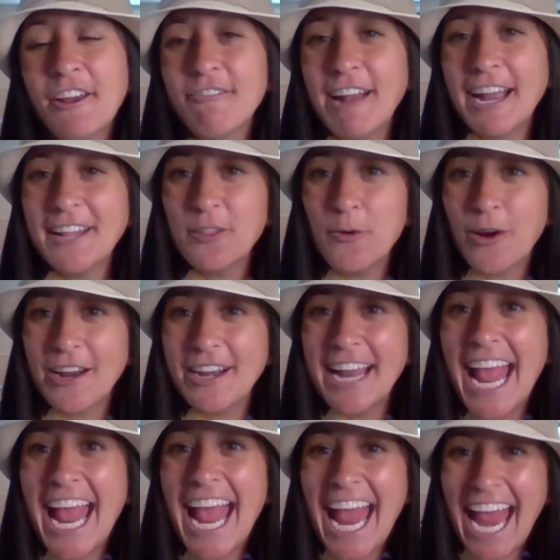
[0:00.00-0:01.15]
Write the word
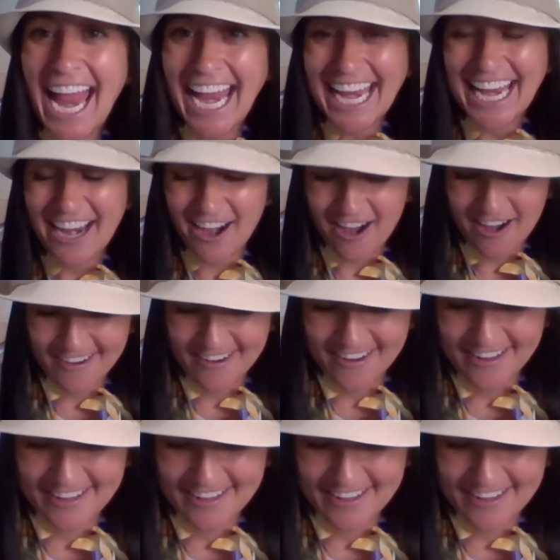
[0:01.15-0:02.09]
hair.